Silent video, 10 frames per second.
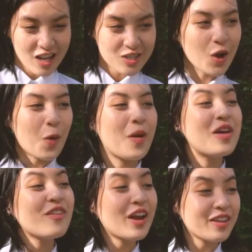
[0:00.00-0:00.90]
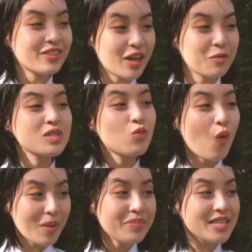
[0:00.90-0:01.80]
So if there was
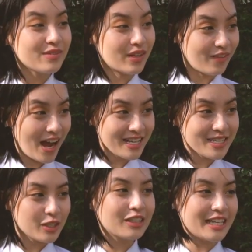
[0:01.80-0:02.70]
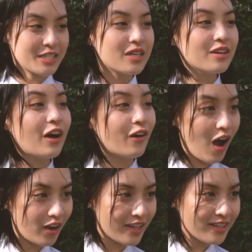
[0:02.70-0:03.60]
one piece of advice you'd like to give our
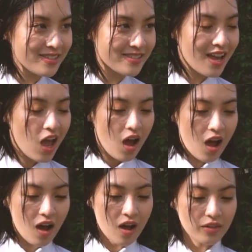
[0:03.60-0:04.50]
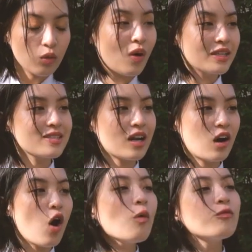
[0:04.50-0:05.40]
audience, the ones that
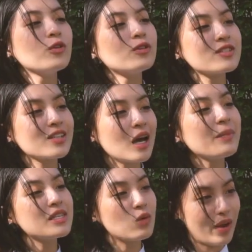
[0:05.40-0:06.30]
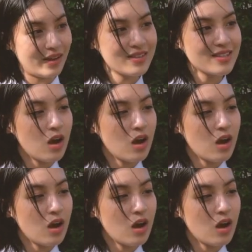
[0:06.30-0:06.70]
are hopeful to coming to Wales